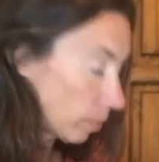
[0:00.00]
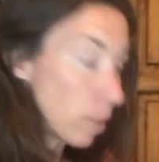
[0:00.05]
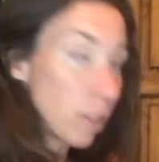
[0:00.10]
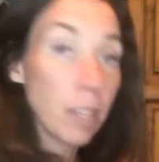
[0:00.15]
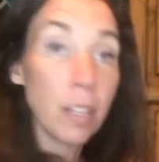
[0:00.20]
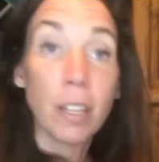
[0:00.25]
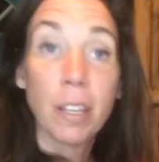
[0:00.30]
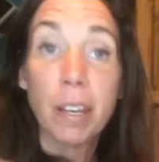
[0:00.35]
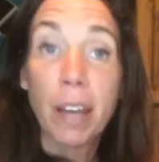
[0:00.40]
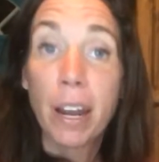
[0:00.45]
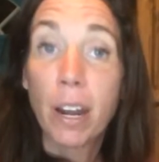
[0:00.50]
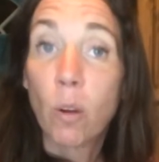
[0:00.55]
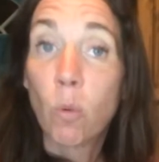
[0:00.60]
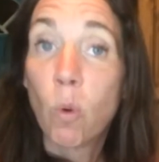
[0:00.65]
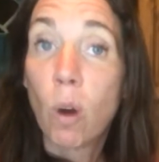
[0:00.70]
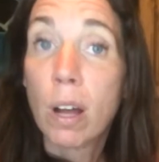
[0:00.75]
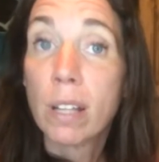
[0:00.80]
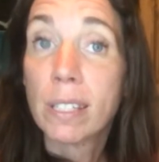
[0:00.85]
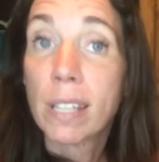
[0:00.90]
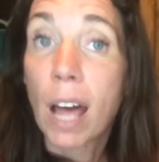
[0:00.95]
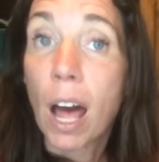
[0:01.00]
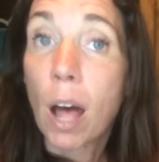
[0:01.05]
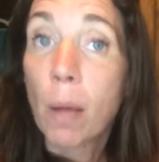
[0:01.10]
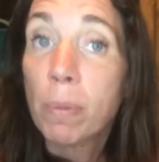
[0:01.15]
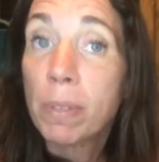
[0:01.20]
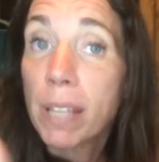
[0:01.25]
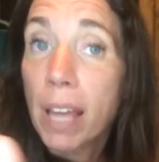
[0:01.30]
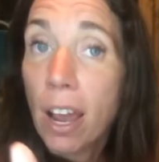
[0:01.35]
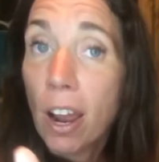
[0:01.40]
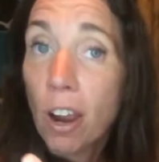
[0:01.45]
The Knight of Wands
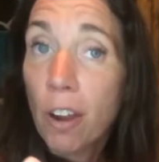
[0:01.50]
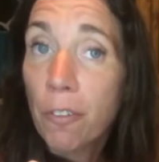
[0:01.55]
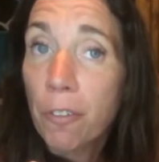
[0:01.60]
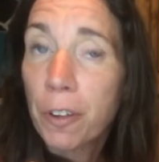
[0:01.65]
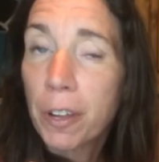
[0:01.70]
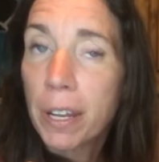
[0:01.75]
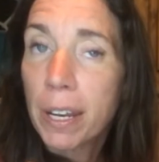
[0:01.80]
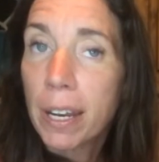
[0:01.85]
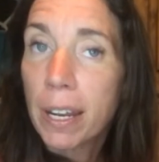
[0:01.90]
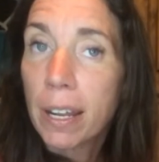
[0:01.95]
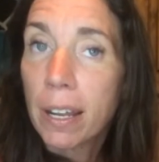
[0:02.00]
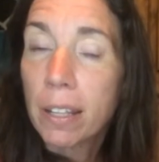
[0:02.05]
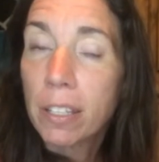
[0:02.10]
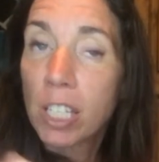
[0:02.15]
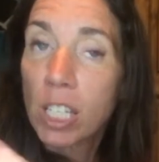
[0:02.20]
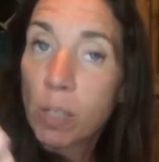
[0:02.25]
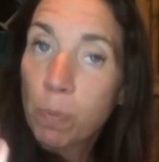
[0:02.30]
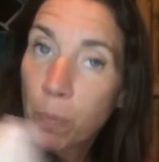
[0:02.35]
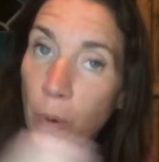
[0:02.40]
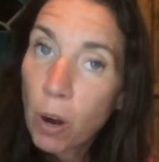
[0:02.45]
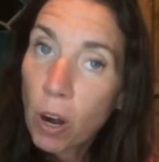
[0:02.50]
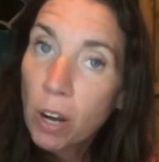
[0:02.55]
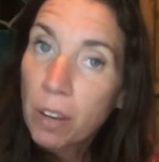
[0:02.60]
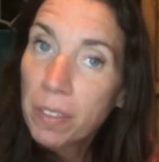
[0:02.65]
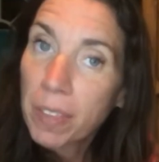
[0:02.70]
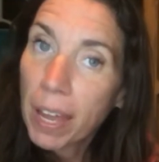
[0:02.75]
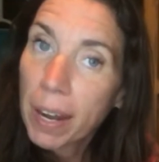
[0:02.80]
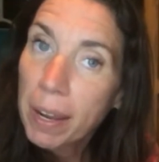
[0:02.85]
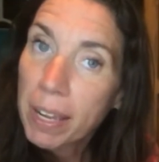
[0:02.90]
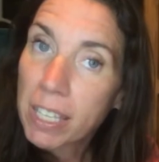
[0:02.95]
helps the Hierophant spark
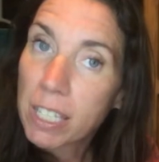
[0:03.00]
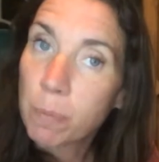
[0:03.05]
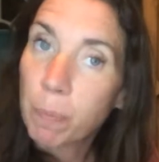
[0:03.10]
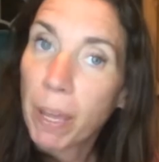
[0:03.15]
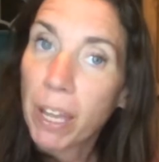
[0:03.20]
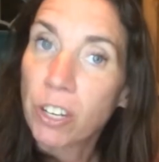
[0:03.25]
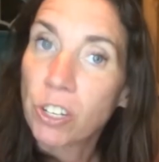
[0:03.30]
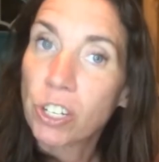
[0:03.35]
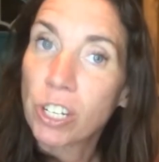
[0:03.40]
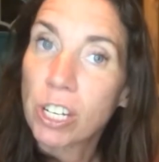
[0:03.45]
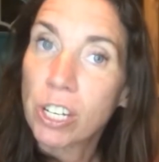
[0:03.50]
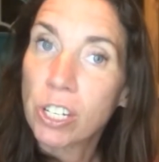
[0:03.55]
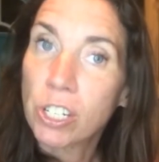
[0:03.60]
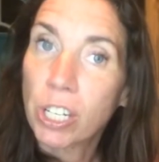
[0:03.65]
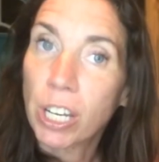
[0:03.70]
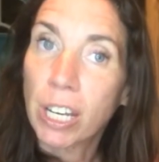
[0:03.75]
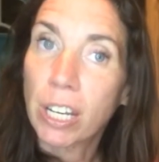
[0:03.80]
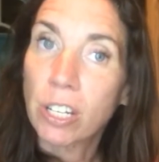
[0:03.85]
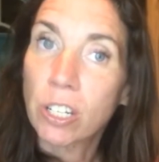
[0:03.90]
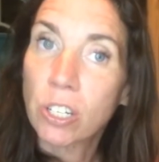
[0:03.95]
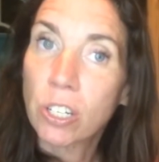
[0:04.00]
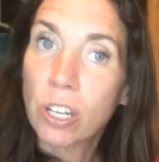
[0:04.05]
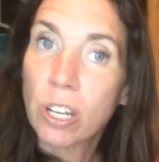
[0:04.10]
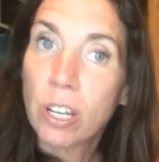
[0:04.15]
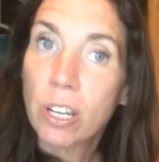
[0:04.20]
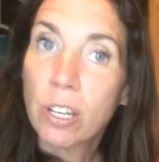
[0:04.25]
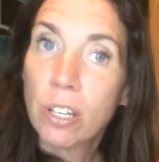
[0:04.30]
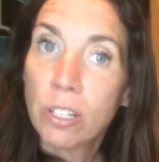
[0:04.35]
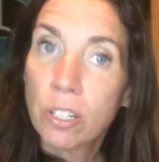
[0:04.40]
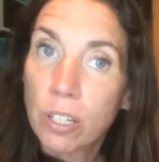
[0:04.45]
that expansion and change
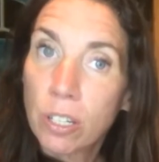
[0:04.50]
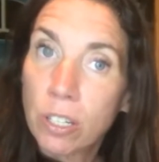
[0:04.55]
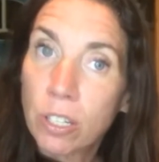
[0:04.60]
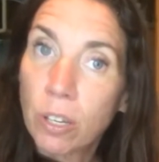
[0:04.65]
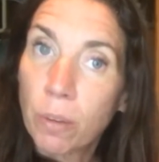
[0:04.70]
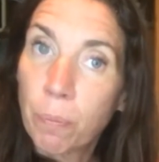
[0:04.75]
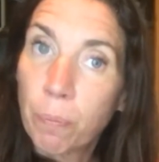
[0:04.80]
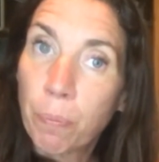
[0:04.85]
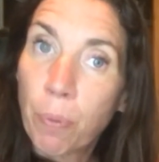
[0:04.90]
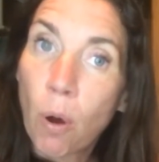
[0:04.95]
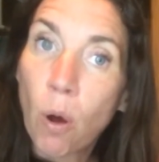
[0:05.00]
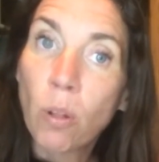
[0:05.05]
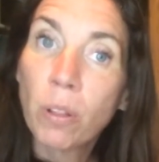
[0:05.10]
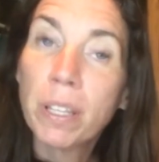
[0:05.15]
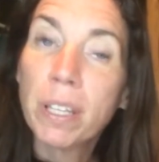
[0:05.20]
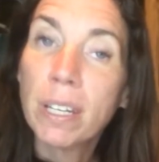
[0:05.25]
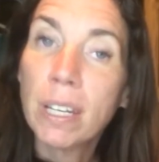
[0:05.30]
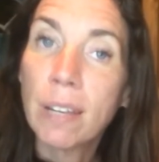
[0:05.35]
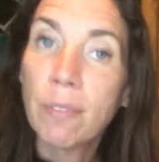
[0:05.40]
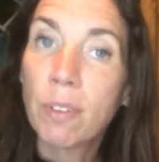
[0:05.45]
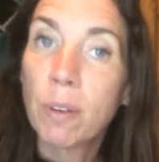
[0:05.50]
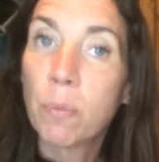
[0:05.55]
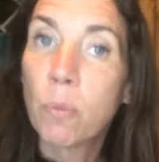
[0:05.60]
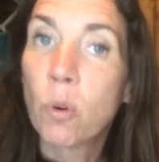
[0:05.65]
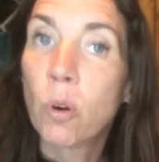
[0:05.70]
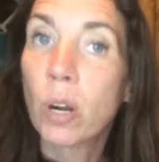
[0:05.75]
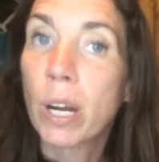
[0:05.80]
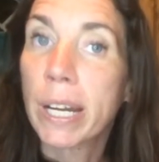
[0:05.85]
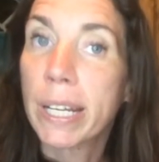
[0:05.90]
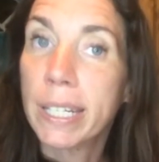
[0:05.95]
to pull in even
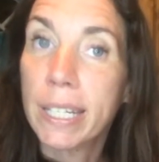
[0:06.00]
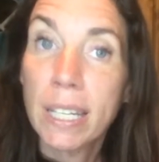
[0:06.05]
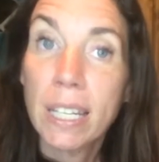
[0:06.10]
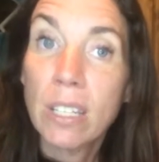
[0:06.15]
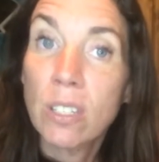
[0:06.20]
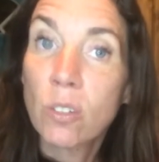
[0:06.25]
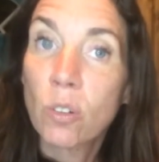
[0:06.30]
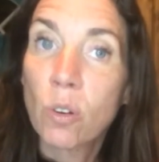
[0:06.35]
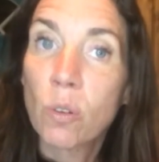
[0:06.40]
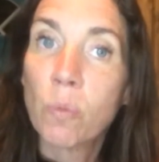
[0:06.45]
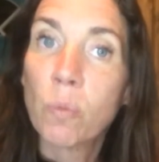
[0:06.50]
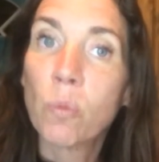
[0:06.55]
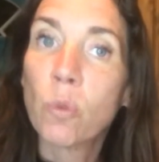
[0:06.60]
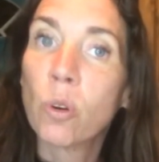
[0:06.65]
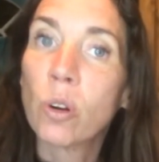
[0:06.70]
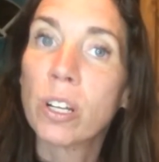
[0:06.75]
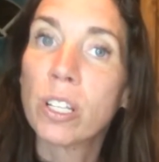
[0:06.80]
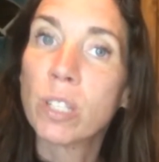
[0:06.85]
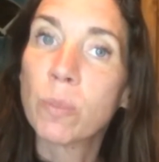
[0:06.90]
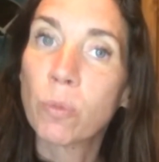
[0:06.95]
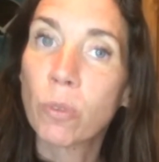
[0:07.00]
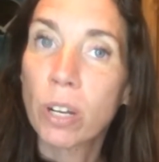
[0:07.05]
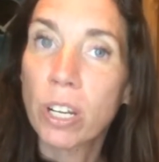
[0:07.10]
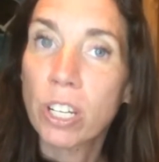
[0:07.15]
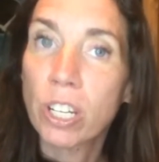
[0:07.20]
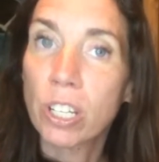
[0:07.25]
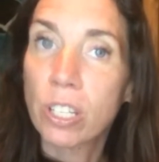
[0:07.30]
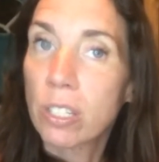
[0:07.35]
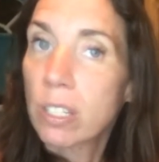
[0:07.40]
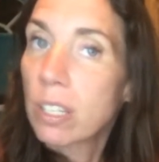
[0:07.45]
more ideas or more
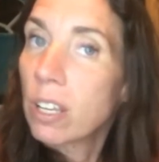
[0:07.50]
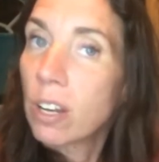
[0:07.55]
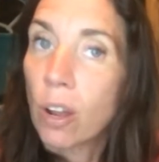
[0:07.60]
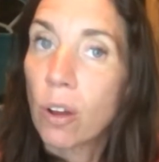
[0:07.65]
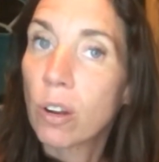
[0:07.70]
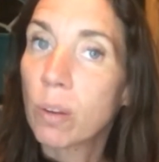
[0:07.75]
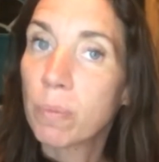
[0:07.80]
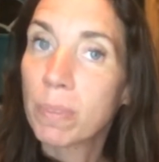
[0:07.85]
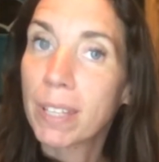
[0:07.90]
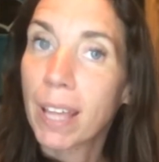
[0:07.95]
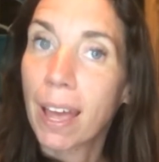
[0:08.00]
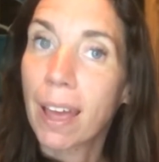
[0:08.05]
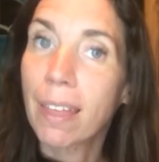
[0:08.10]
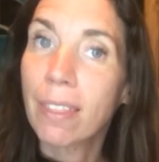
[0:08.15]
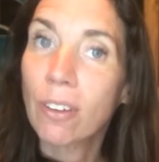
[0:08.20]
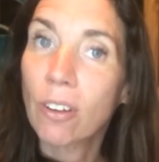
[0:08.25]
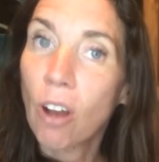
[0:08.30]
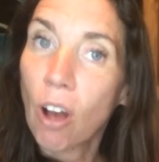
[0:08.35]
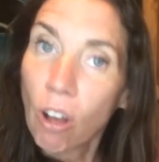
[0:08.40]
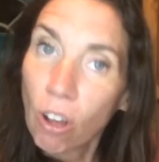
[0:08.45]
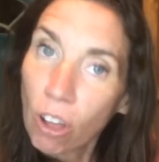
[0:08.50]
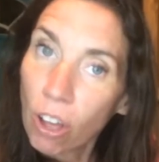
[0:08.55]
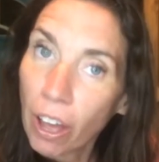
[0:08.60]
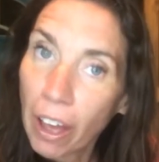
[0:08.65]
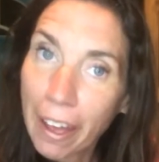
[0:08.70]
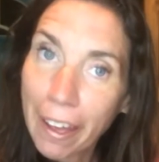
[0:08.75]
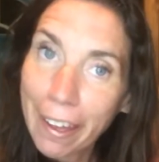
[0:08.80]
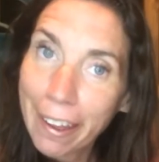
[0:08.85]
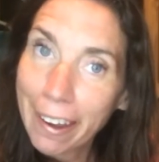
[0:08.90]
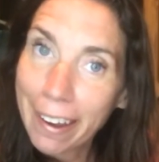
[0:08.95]
inspirations. You know what I'm saying? They're all
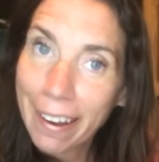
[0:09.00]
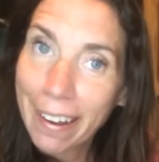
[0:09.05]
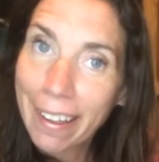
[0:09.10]
good.